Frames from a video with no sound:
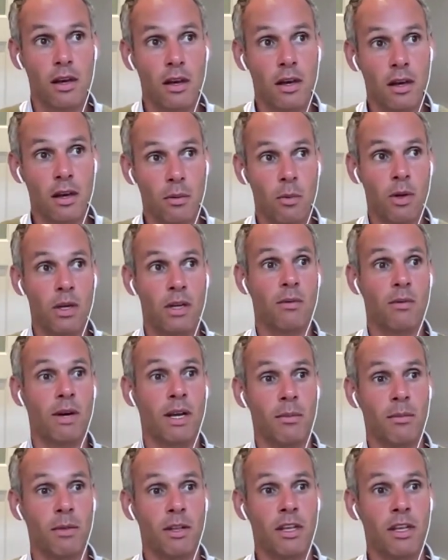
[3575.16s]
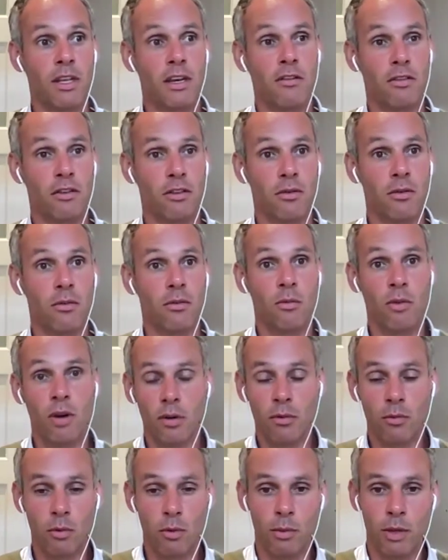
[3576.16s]
with a recommendation on
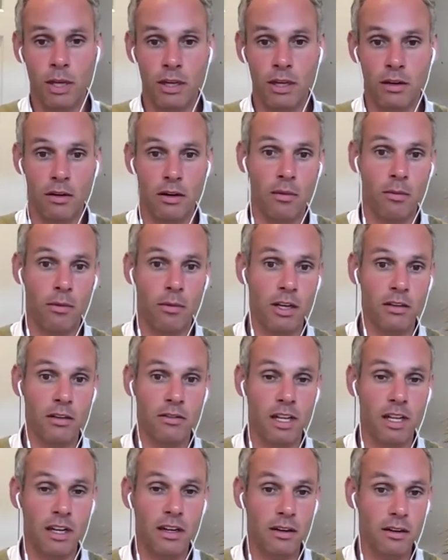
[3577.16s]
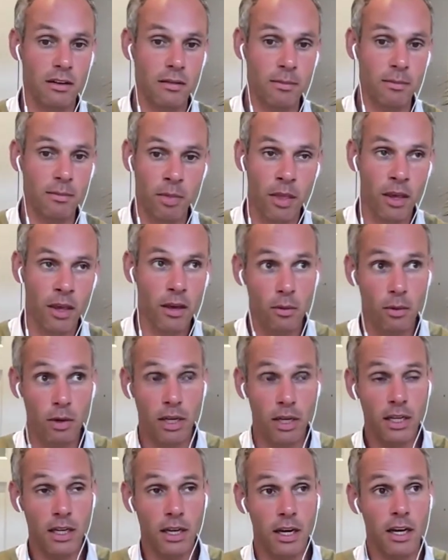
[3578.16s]
what will be a harmonized standard.
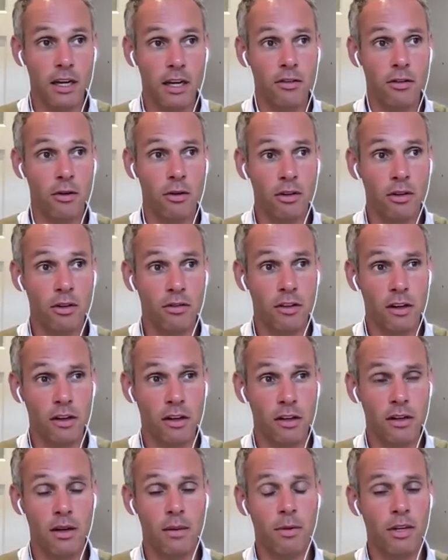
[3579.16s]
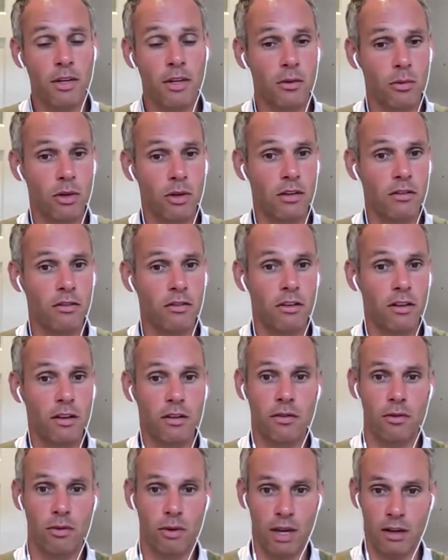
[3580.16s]
within ISO, they started up a new
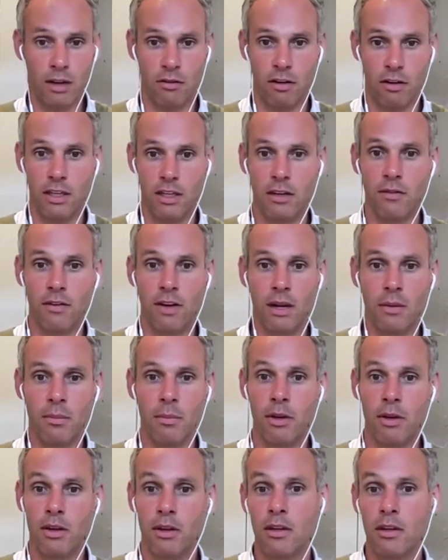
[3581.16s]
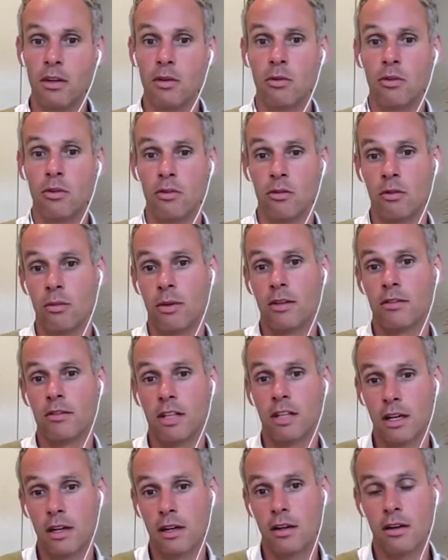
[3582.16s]
initiative to actually develop a new QMS
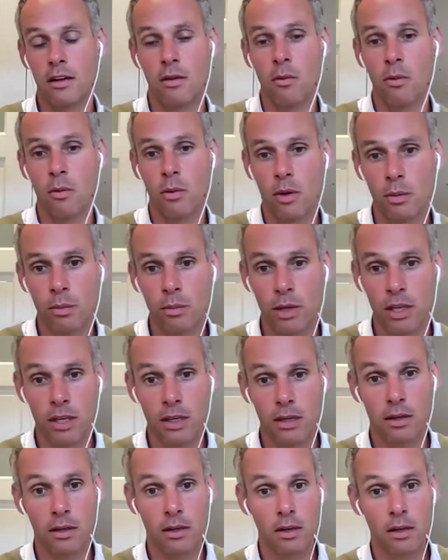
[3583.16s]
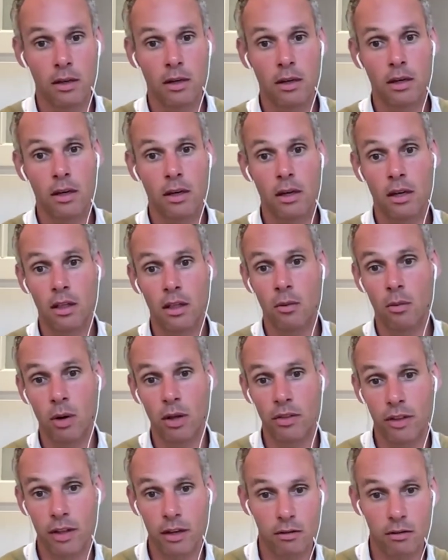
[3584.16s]
standard that will be the
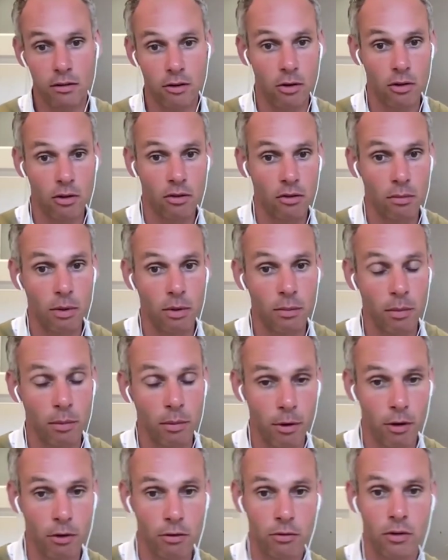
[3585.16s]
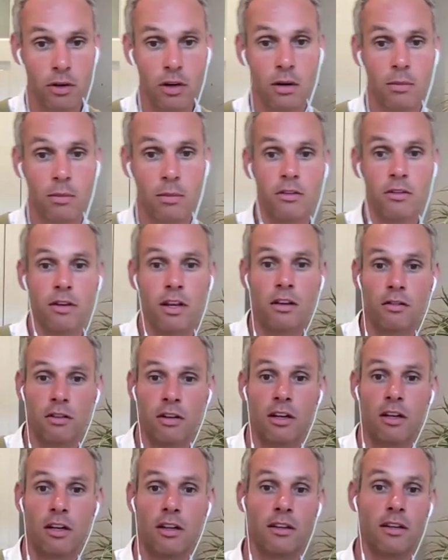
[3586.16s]
one that's going to be proposed for
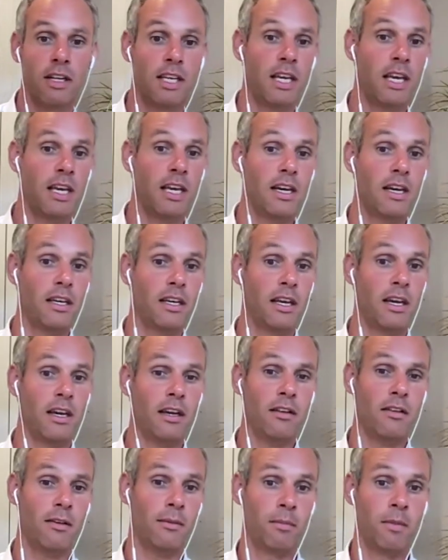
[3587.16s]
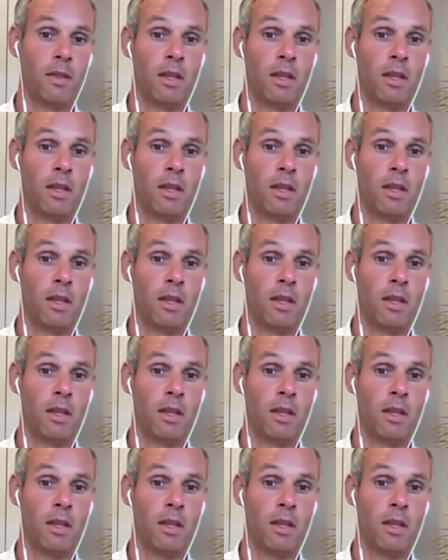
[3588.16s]
harmonization under the AI Act.